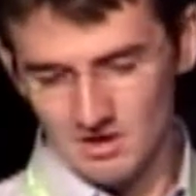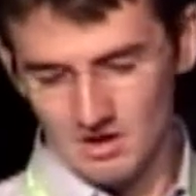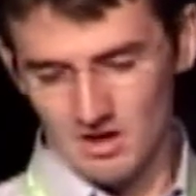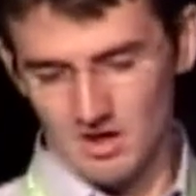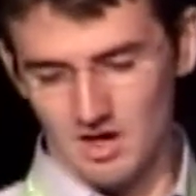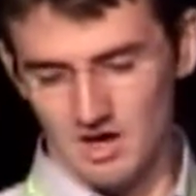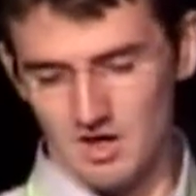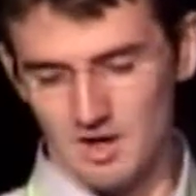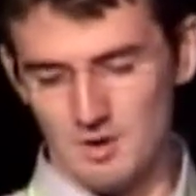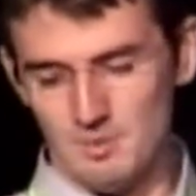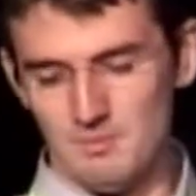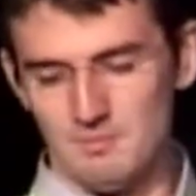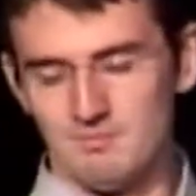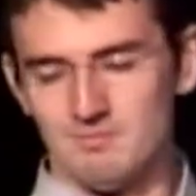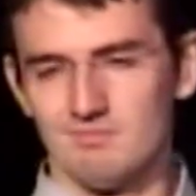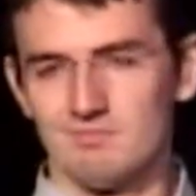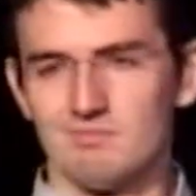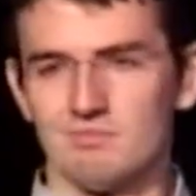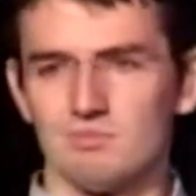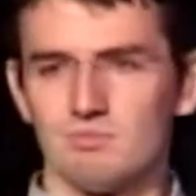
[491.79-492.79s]

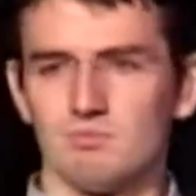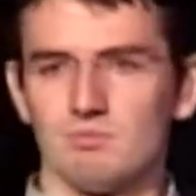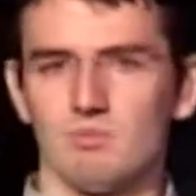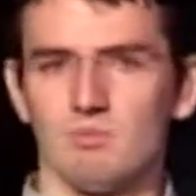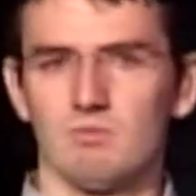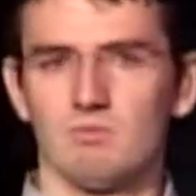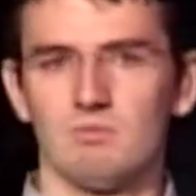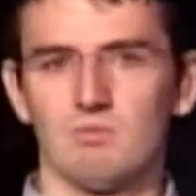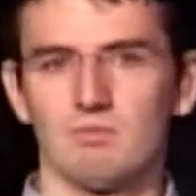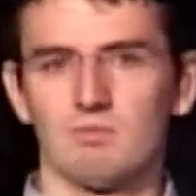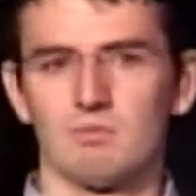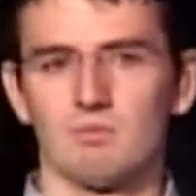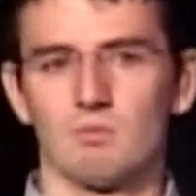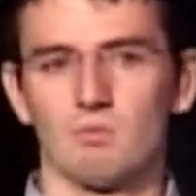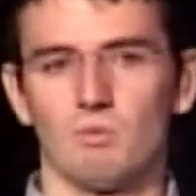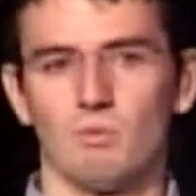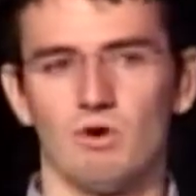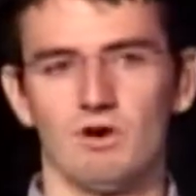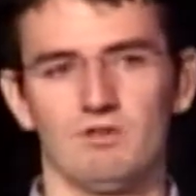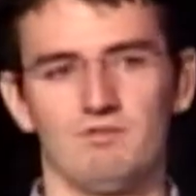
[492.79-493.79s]

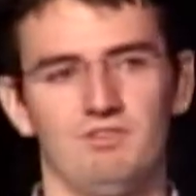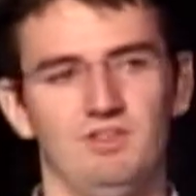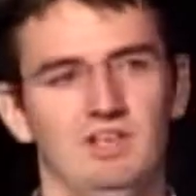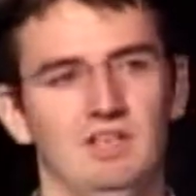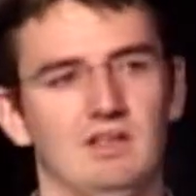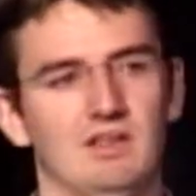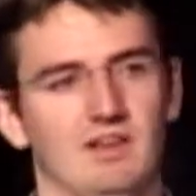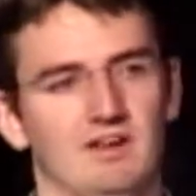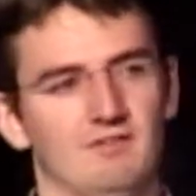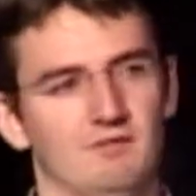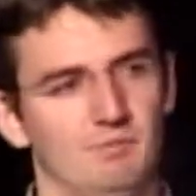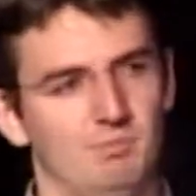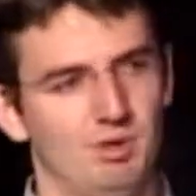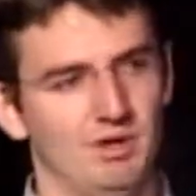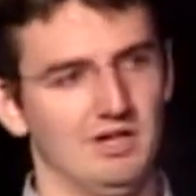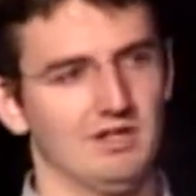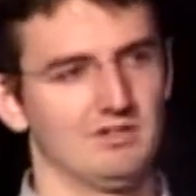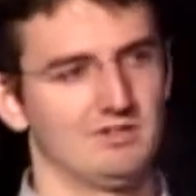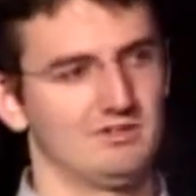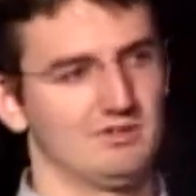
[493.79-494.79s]
One of the kind of
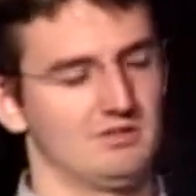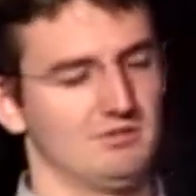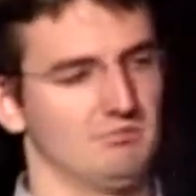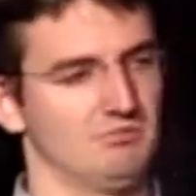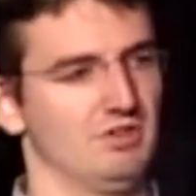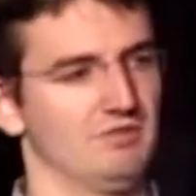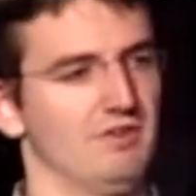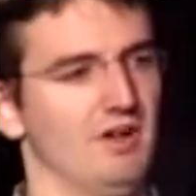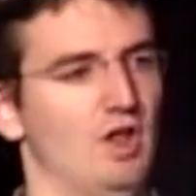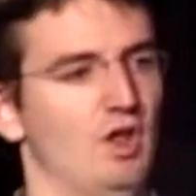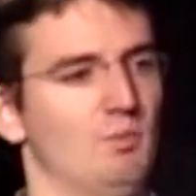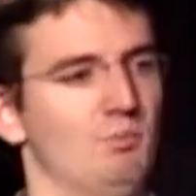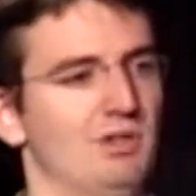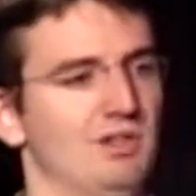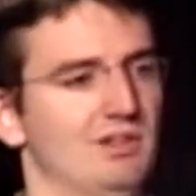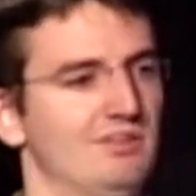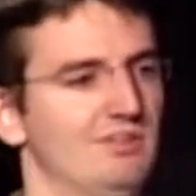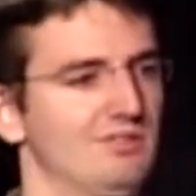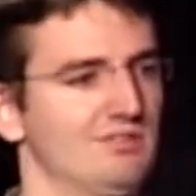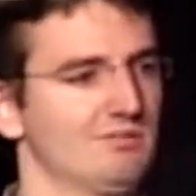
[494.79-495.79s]
biggest
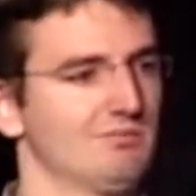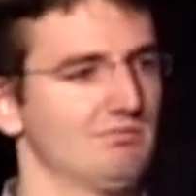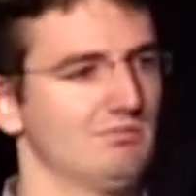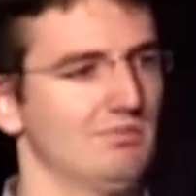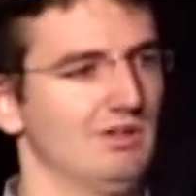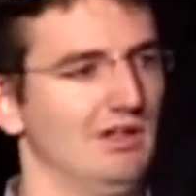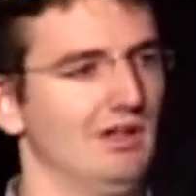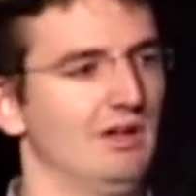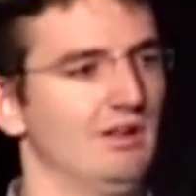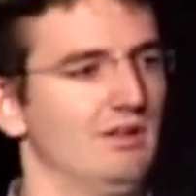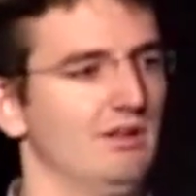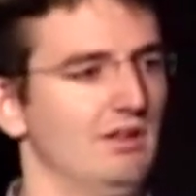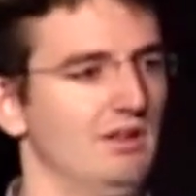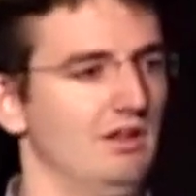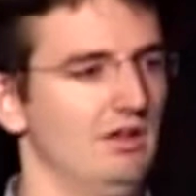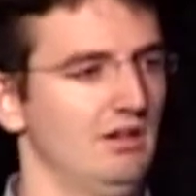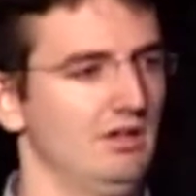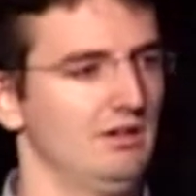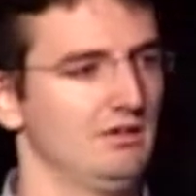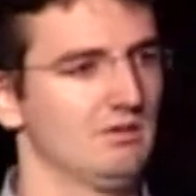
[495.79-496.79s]
developments in
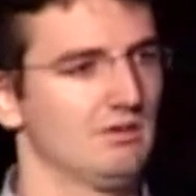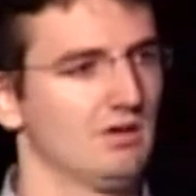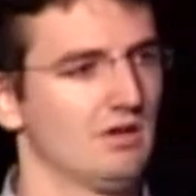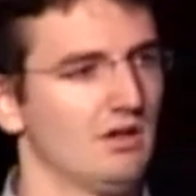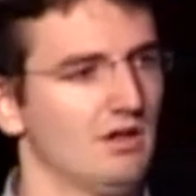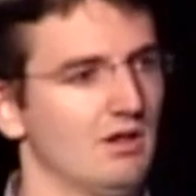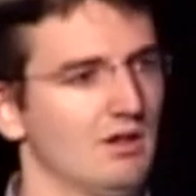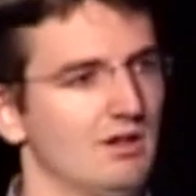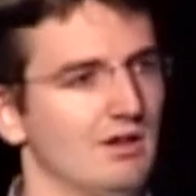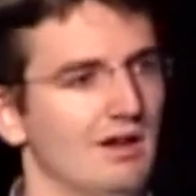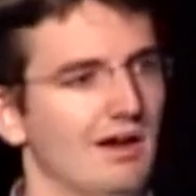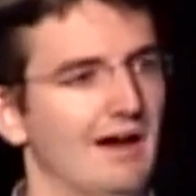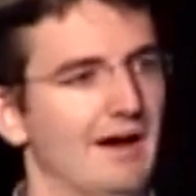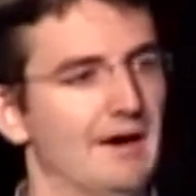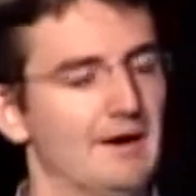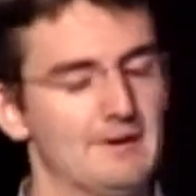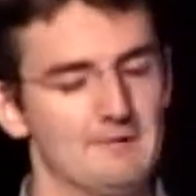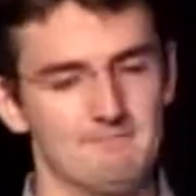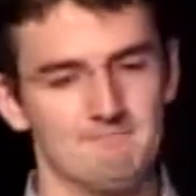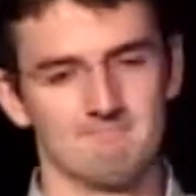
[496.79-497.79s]
the
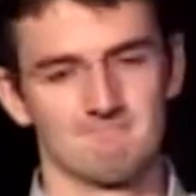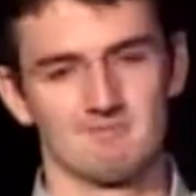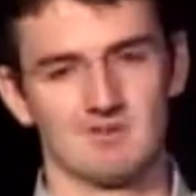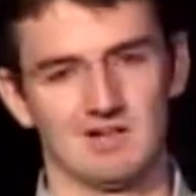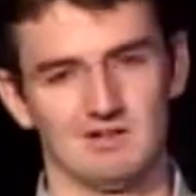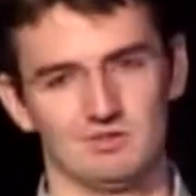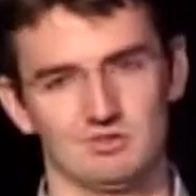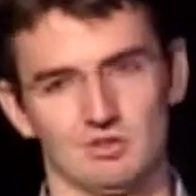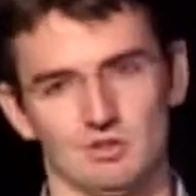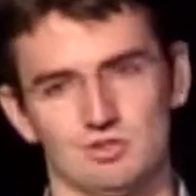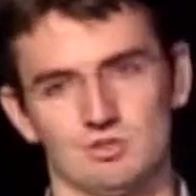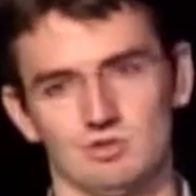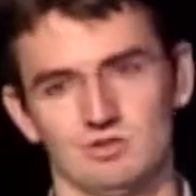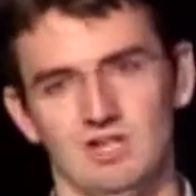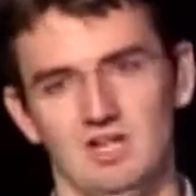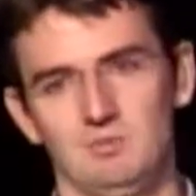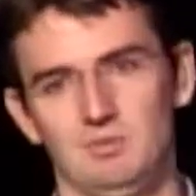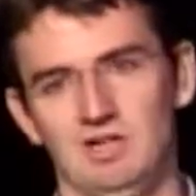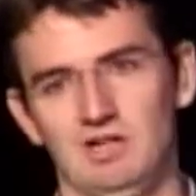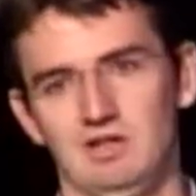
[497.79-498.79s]
kind of social
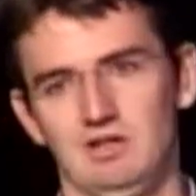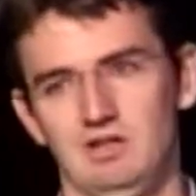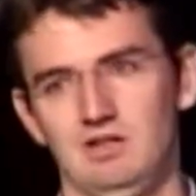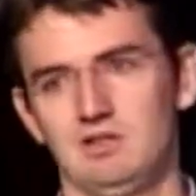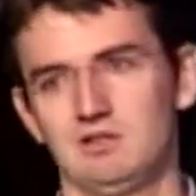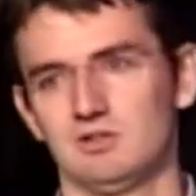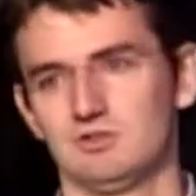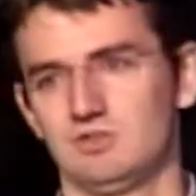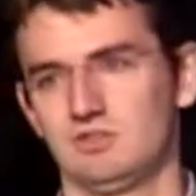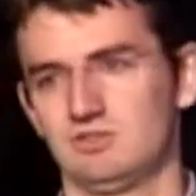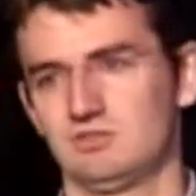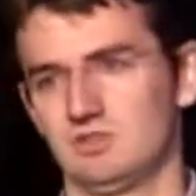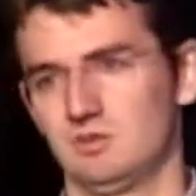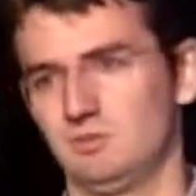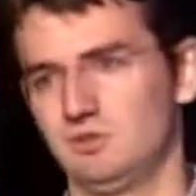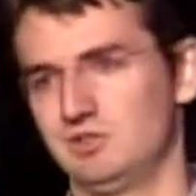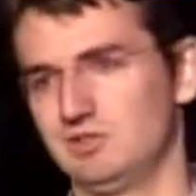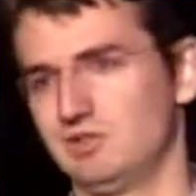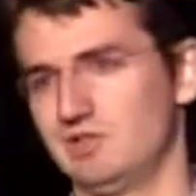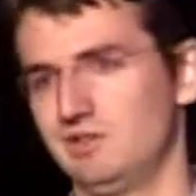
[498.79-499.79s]
gaming
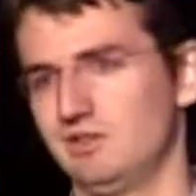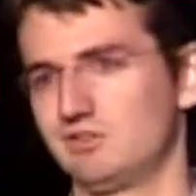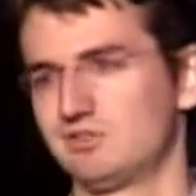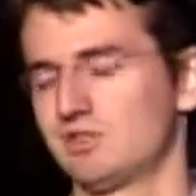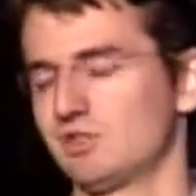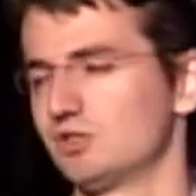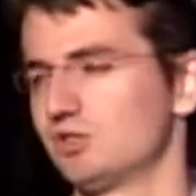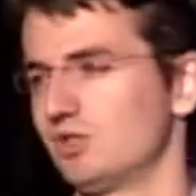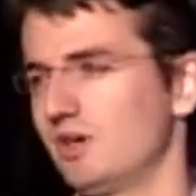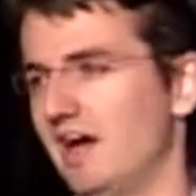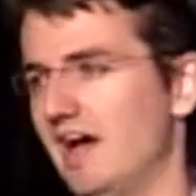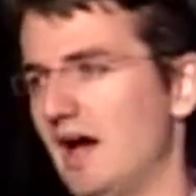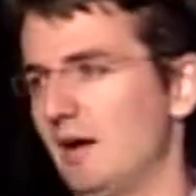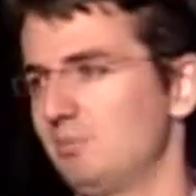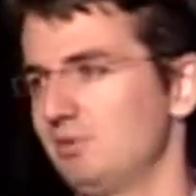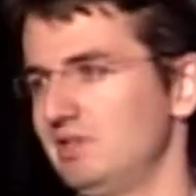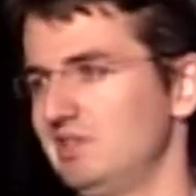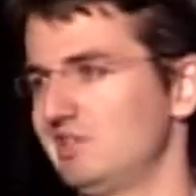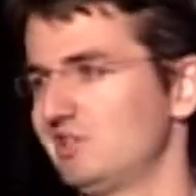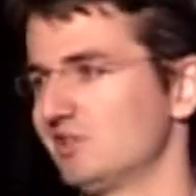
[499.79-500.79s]
ecosystem, and really the social
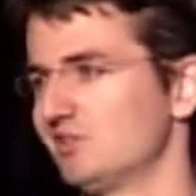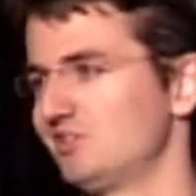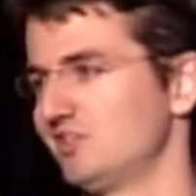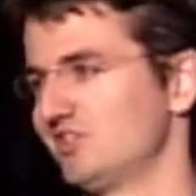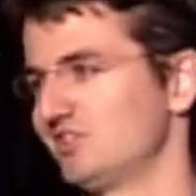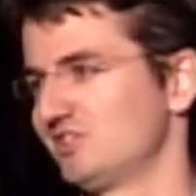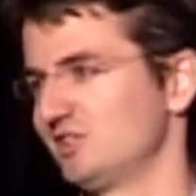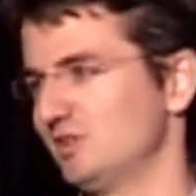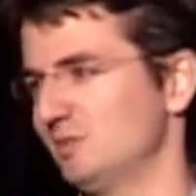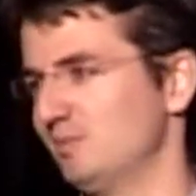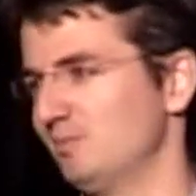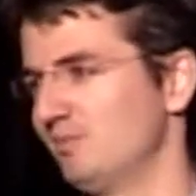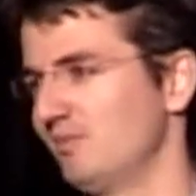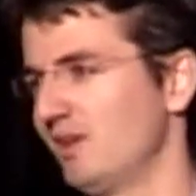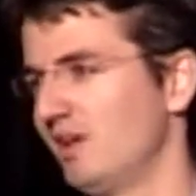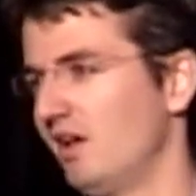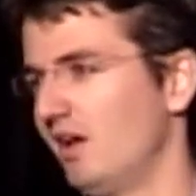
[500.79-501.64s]
app ecosystem